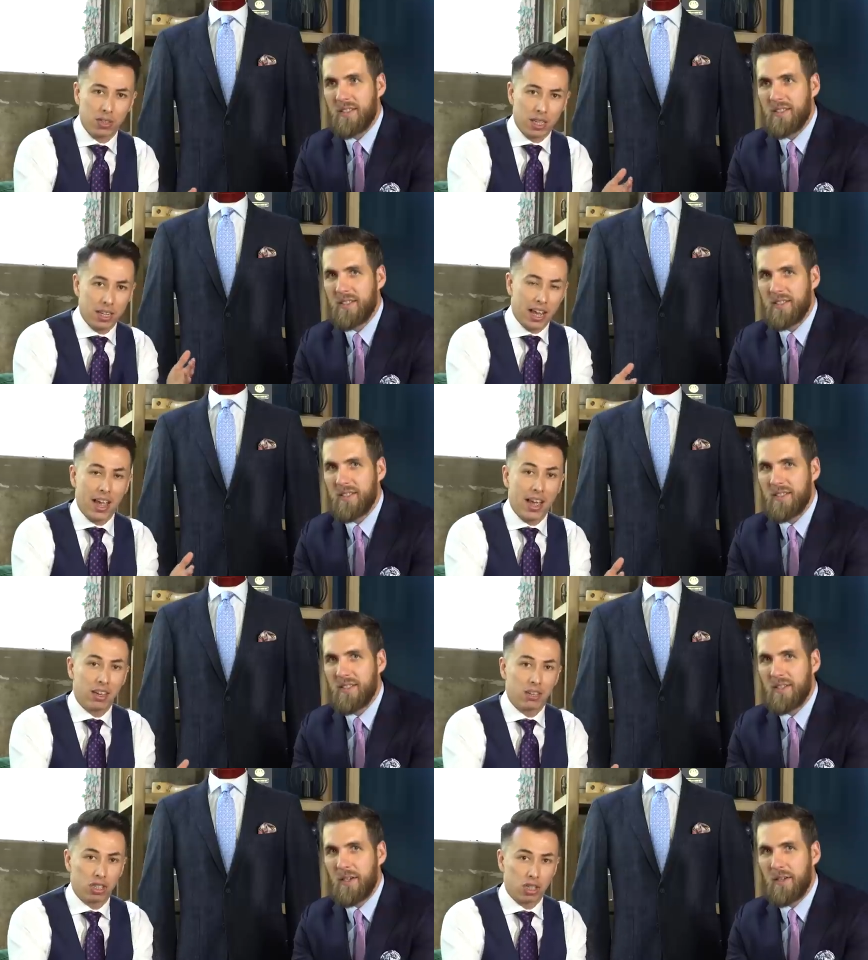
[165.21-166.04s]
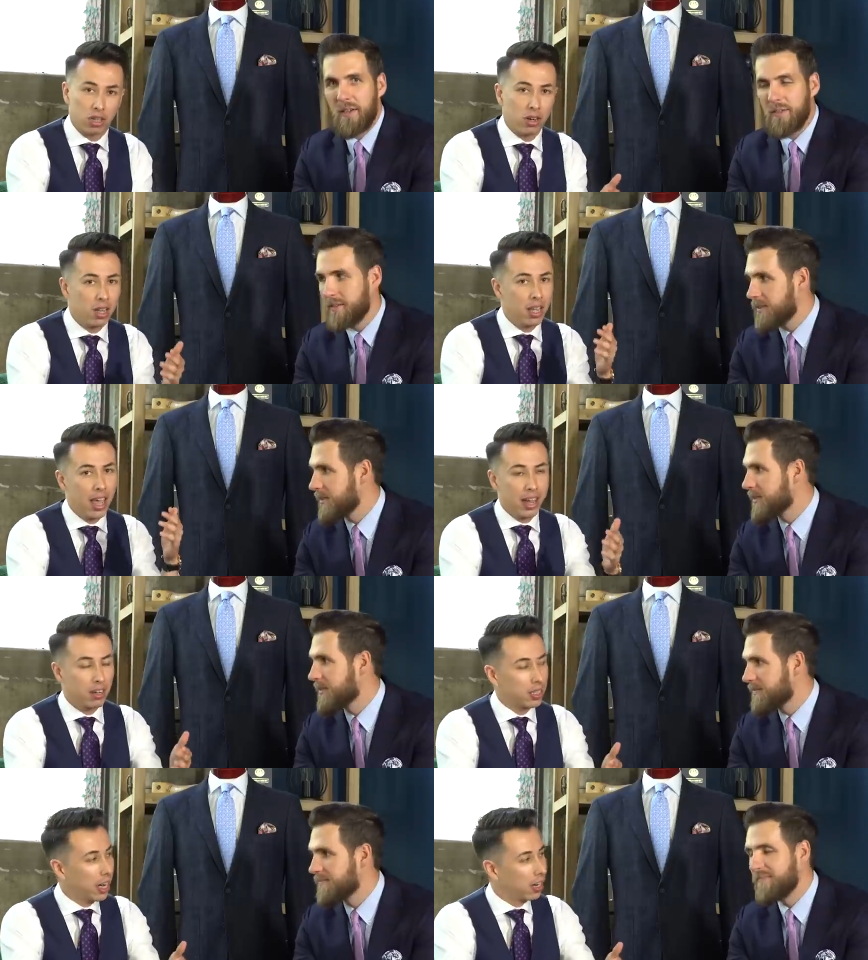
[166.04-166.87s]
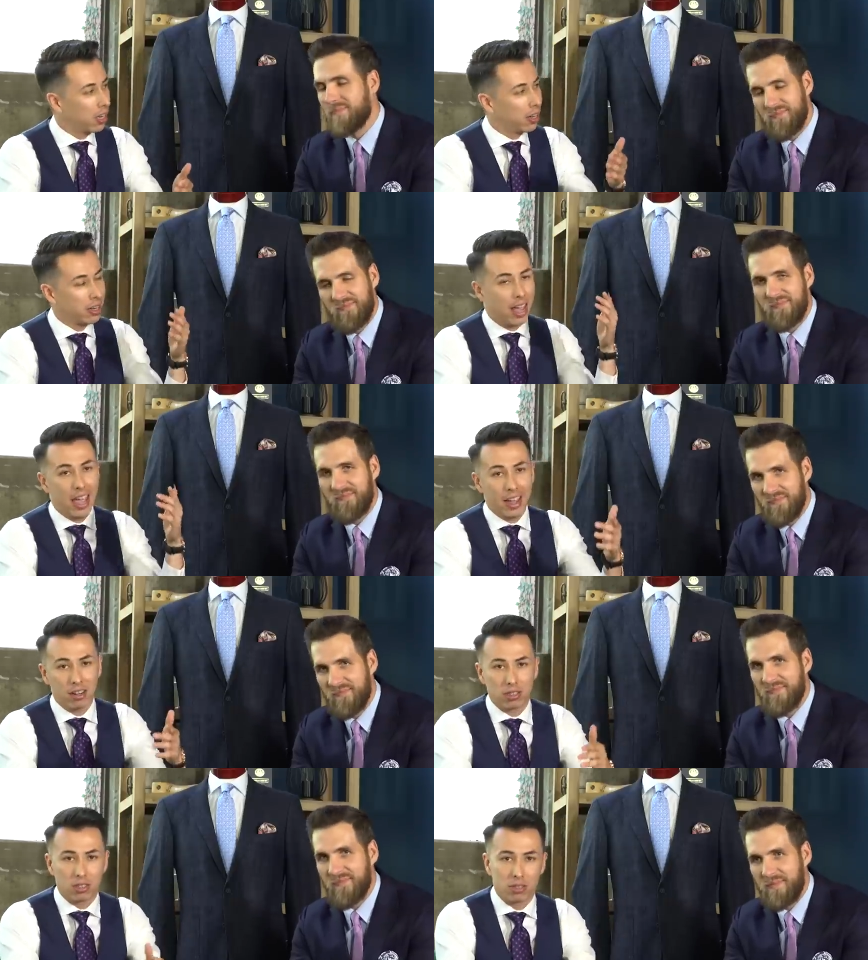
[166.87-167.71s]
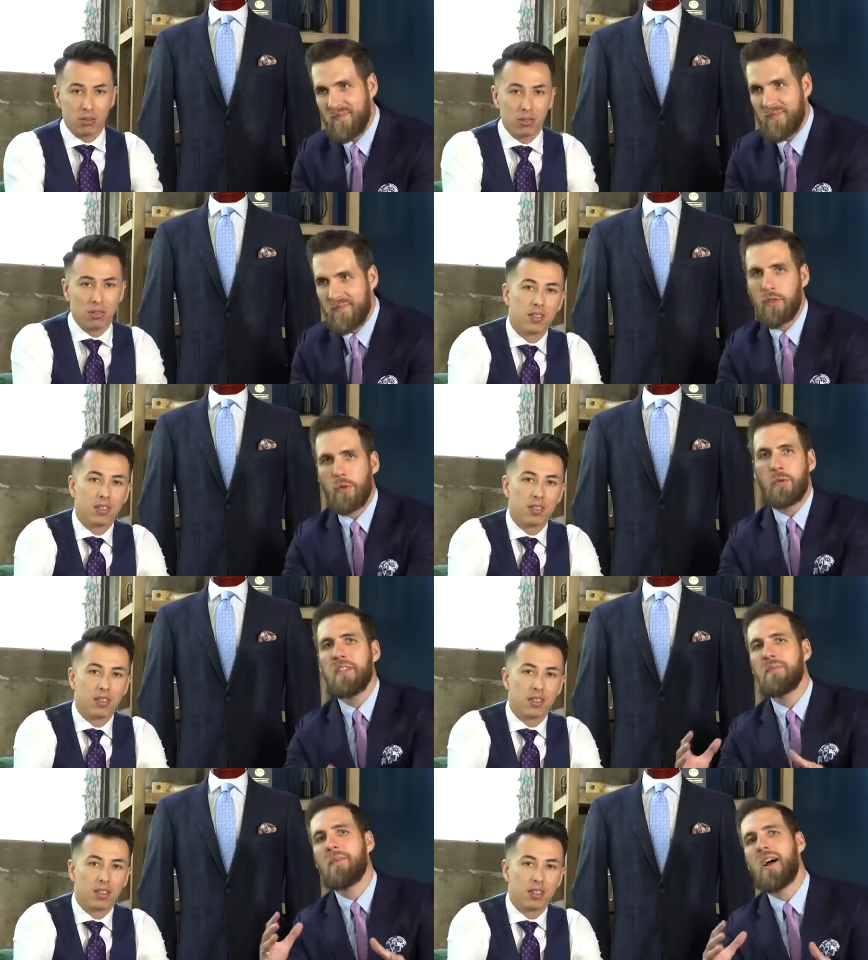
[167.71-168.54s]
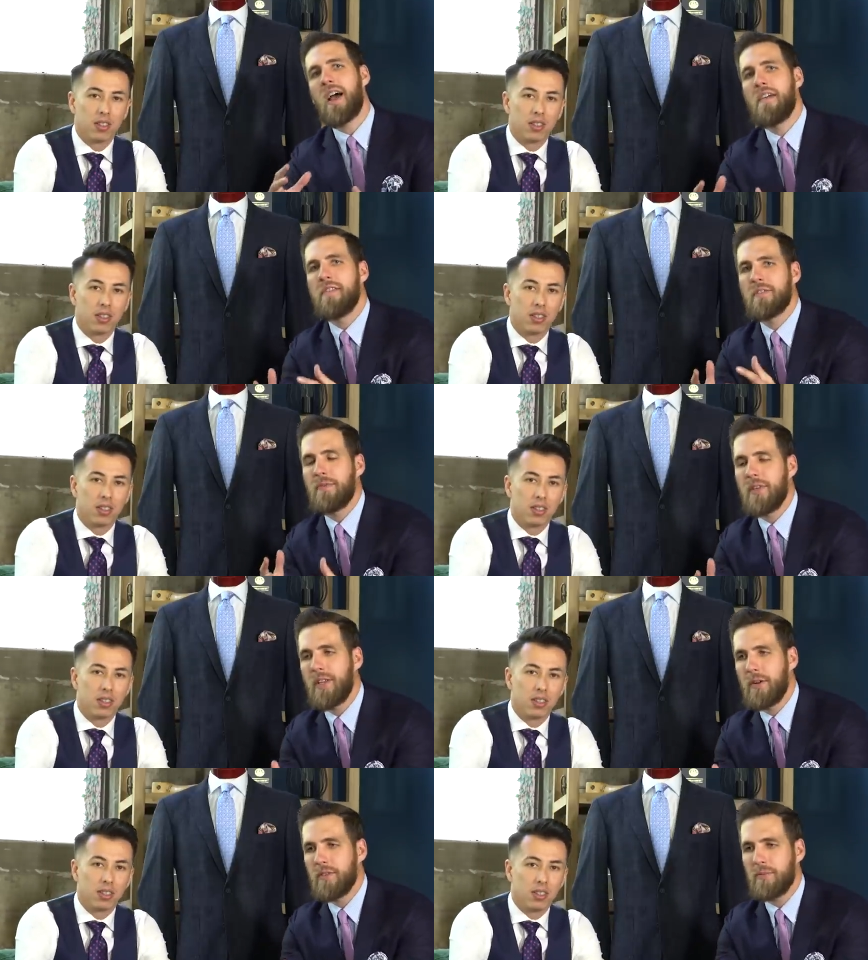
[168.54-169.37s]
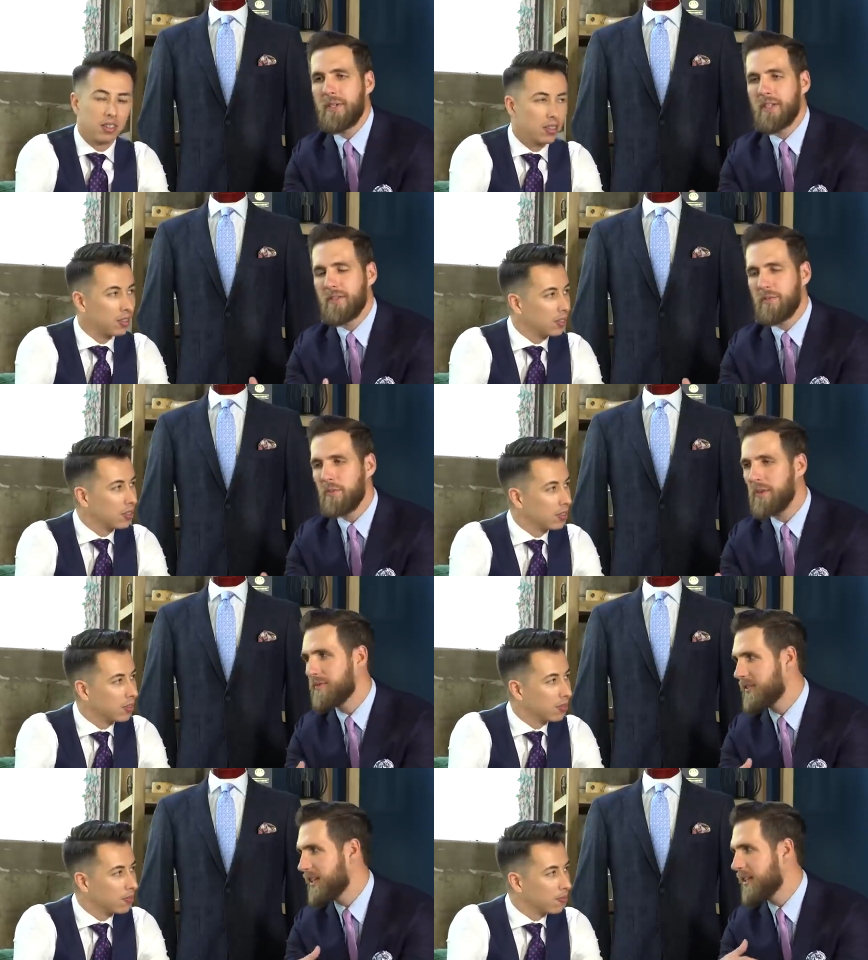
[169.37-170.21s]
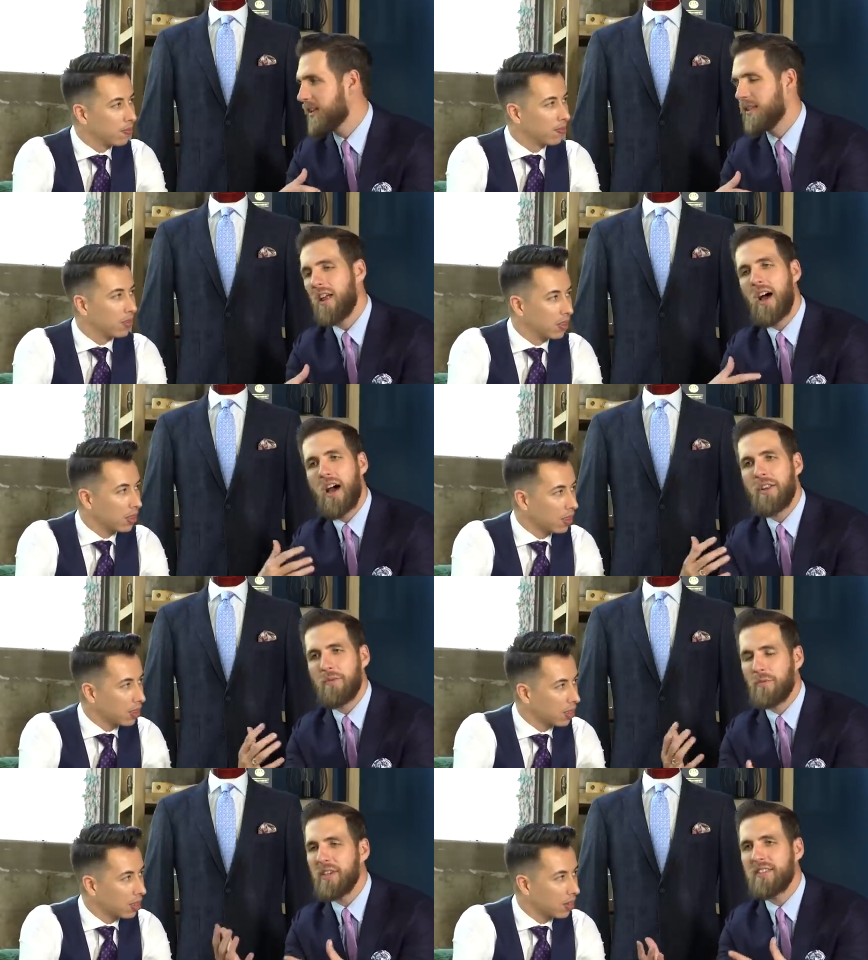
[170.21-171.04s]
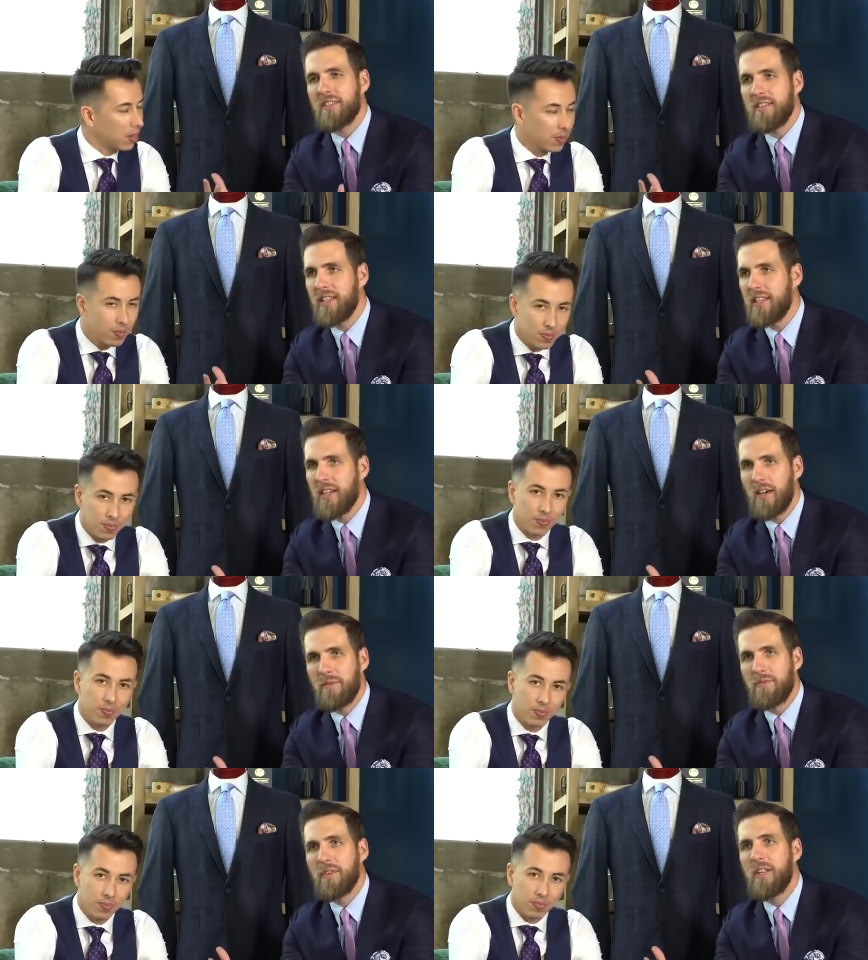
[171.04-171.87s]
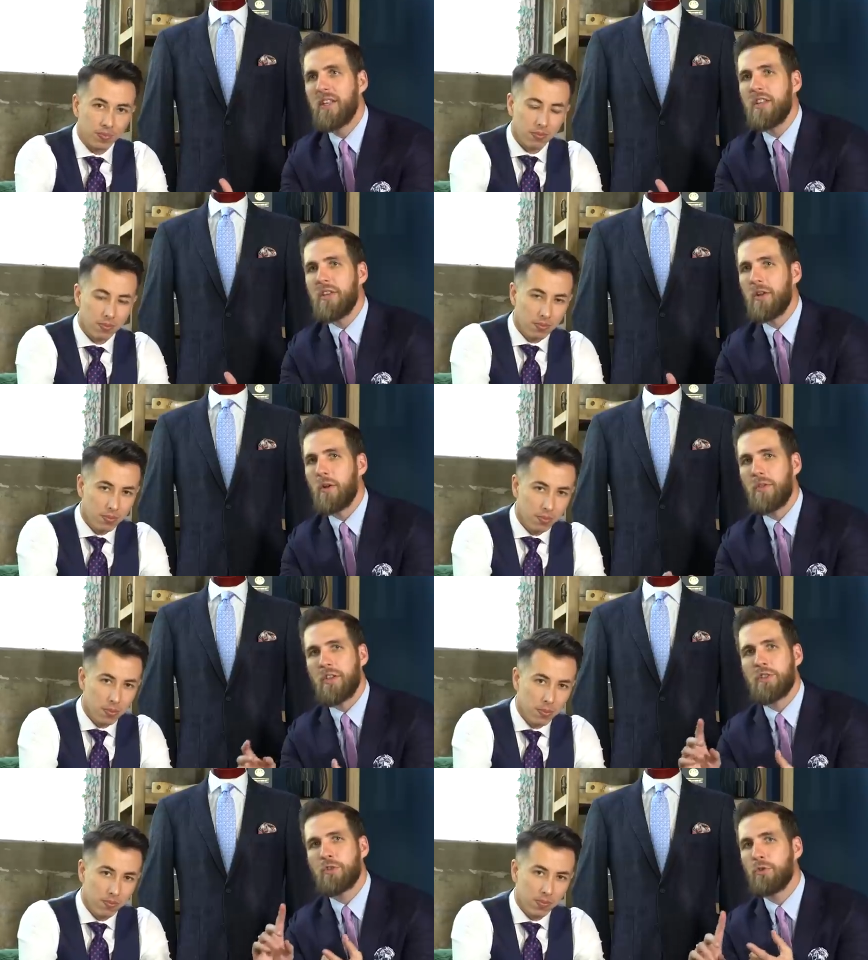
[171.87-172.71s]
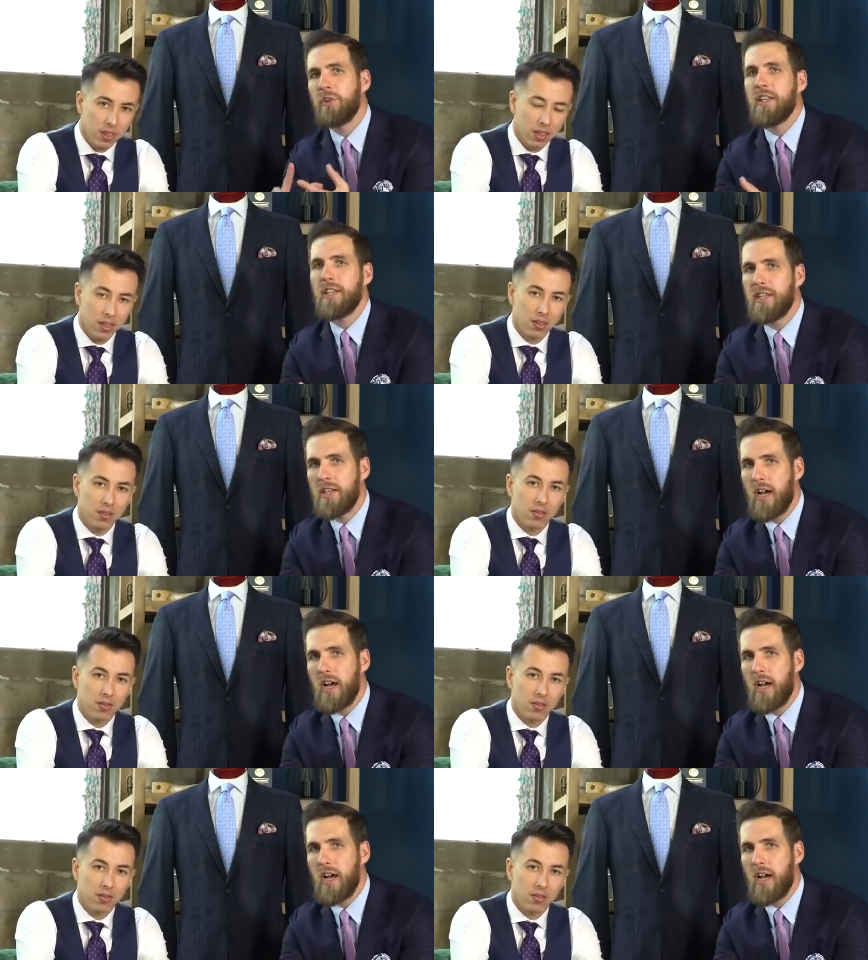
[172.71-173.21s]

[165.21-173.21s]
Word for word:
Speaker 1: who's looking at your shirt, at your tie knot, and at your suit.
Speaker 2: So the reason behind this video is because we've seen a lot recently of, you know, the Trinity